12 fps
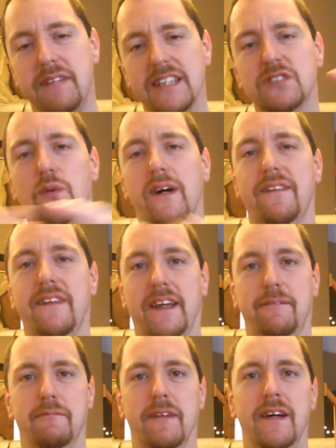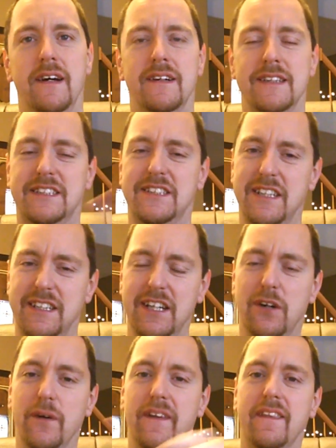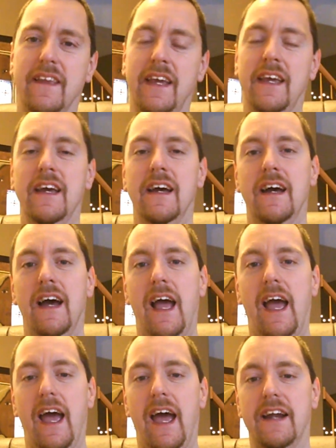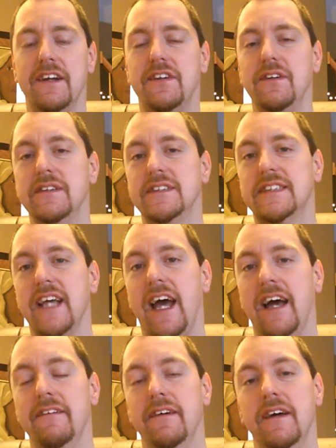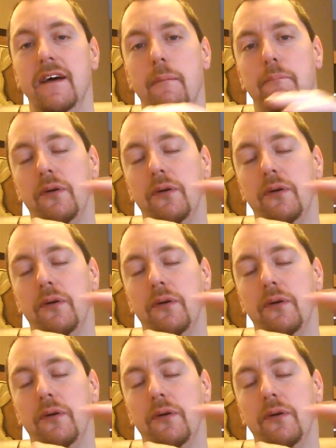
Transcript: That's one thing. Let's deal with the attitudes that